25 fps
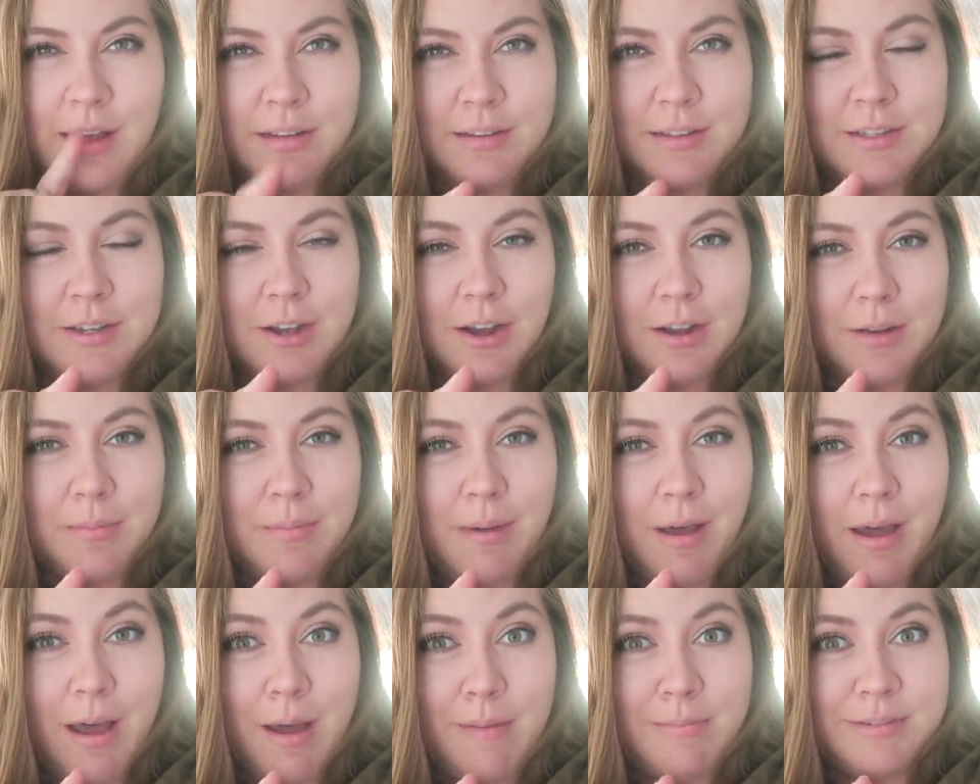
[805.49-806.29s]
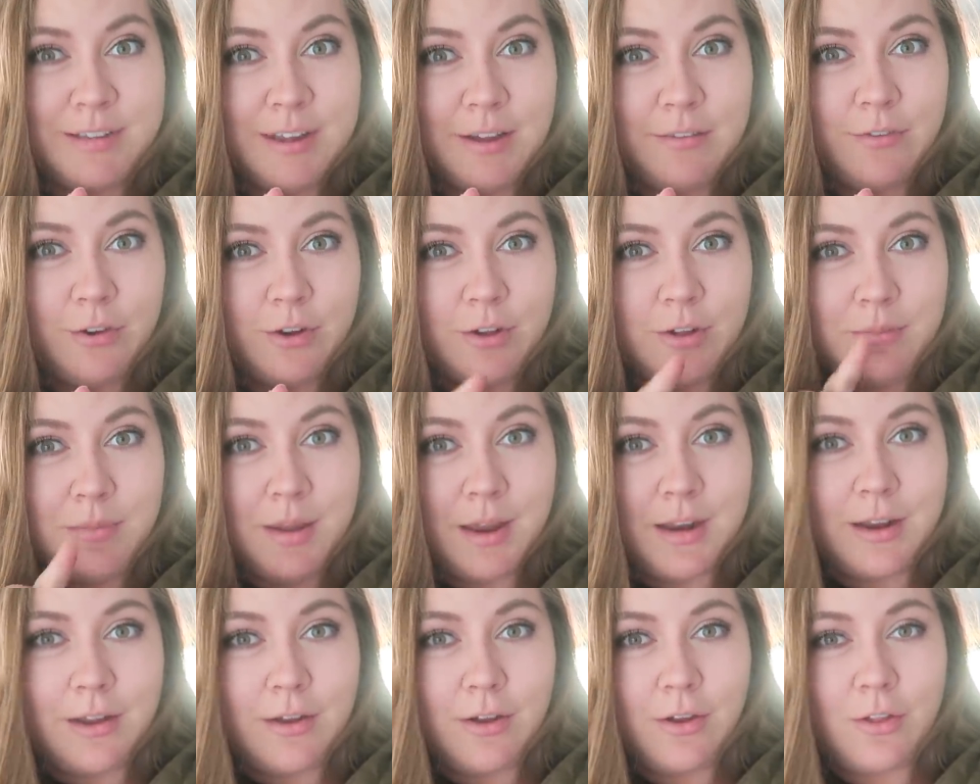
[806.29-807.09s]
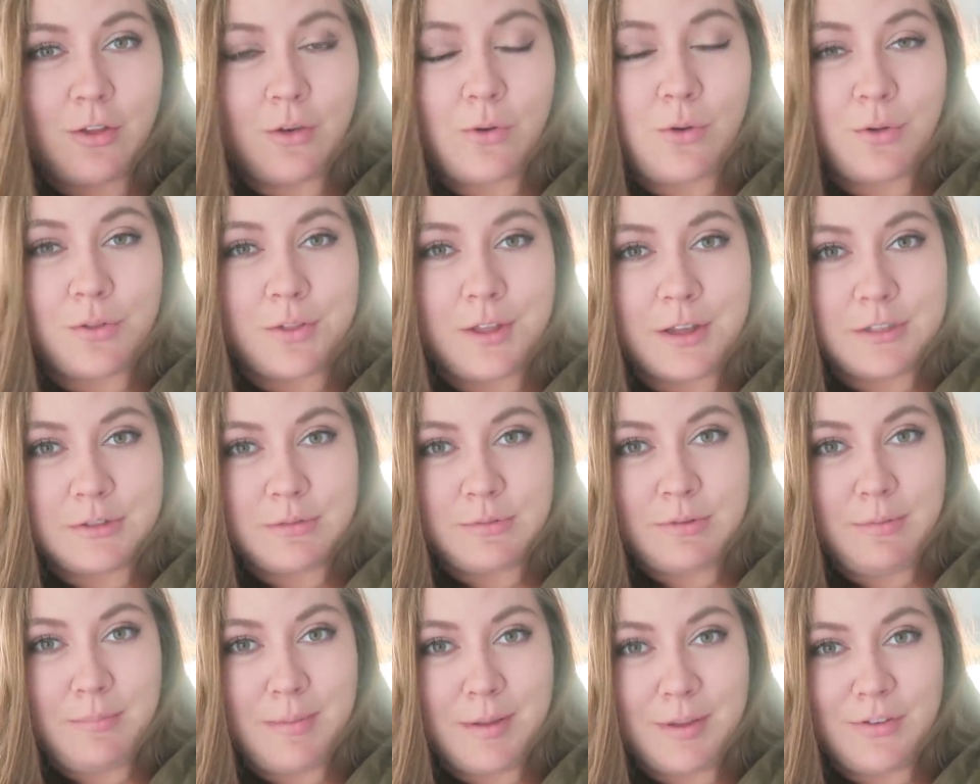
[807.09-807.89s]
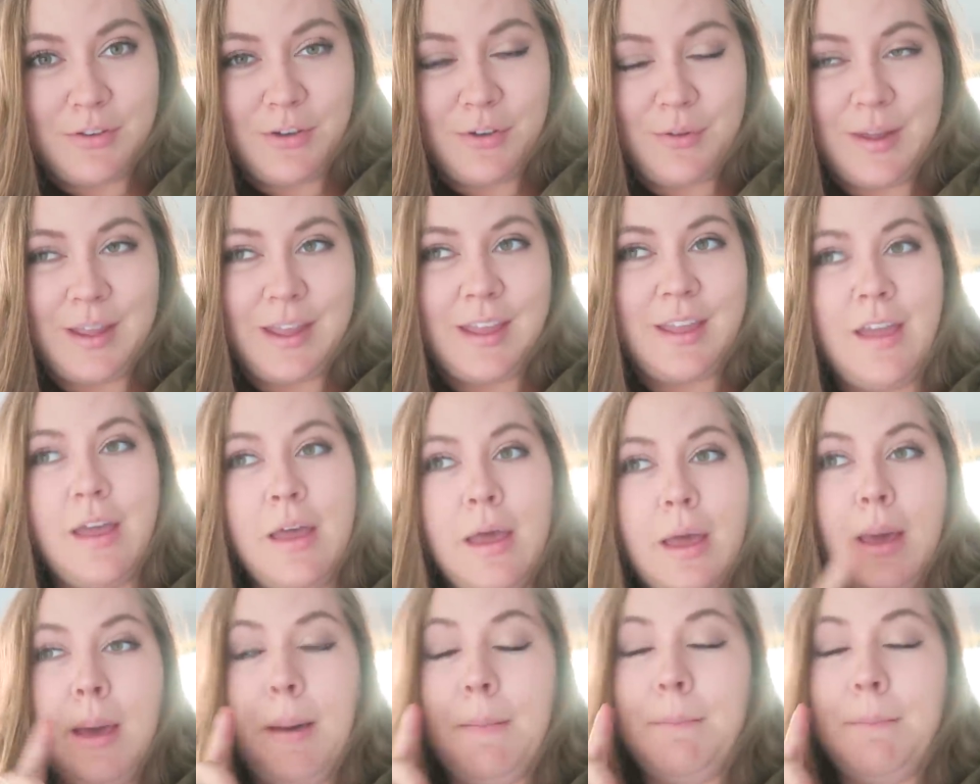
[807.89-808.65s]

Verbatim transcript: I'll talk about Habitat for Humanity and all the cool things we've been doing.